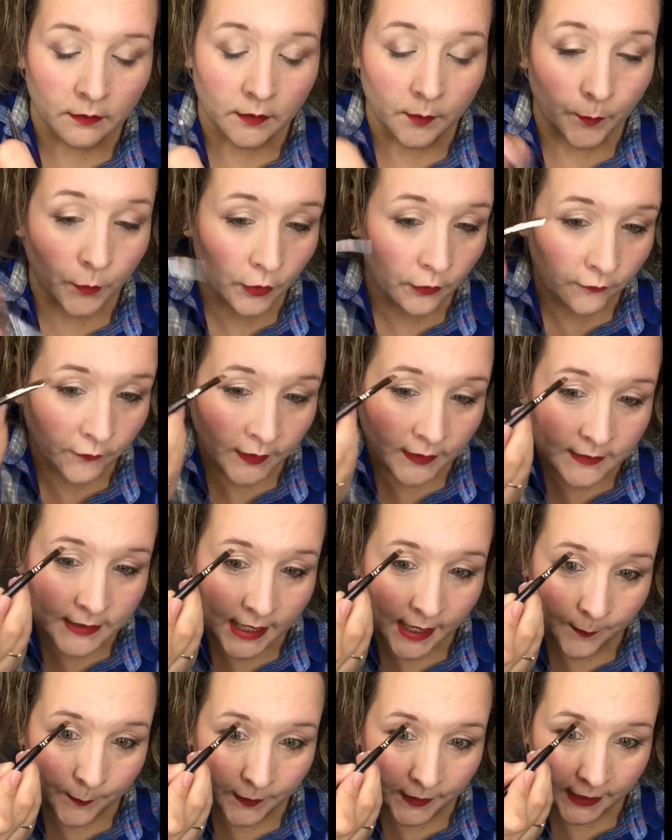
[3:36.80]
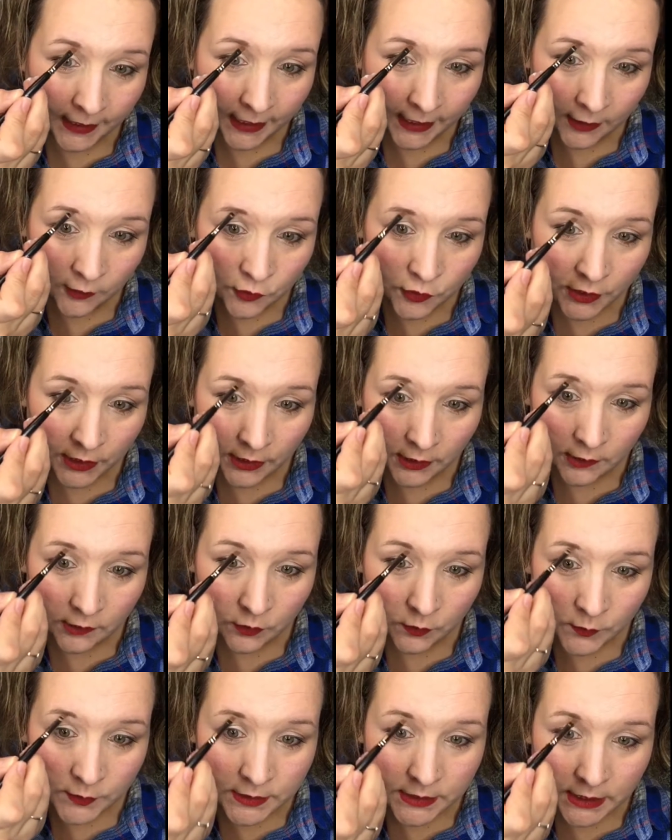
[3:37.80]
the perfect application. And
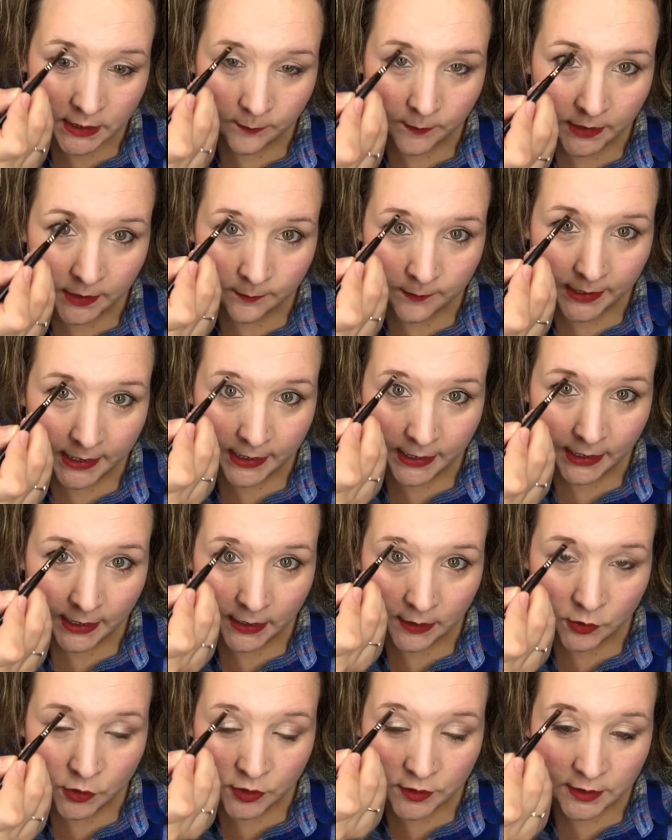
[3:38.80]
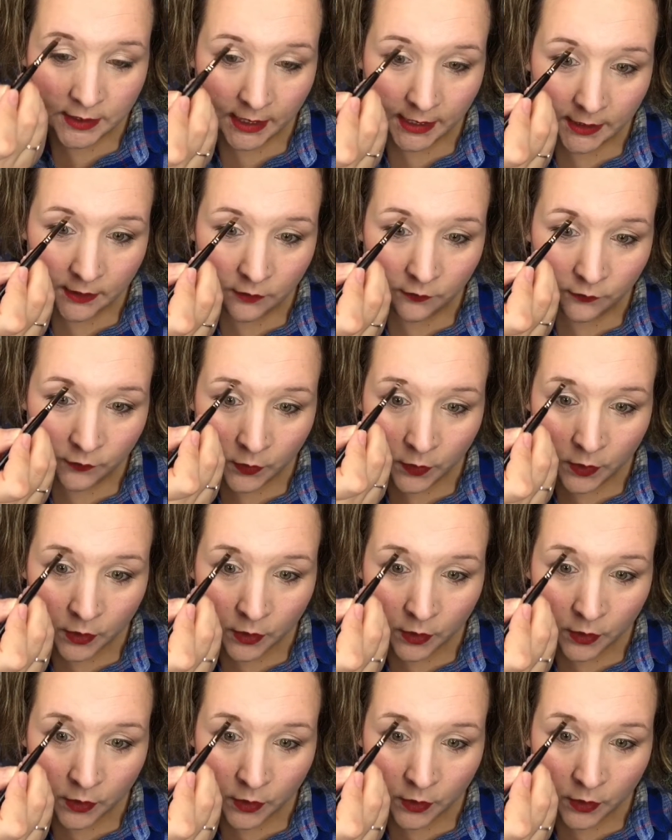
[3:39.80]
you'll see me making just kind of